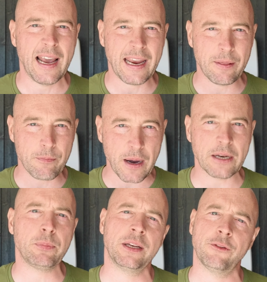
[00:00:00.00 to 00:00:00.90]
it
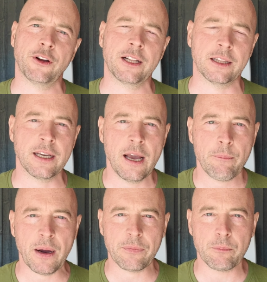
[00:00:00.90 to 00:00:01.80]
might be difficult,
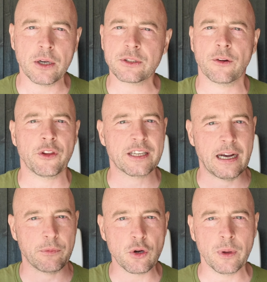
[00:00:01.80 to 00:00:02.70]
but most of the
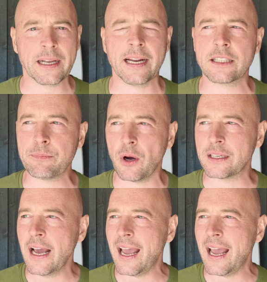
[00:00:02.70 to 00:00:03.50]
time you will get a spot.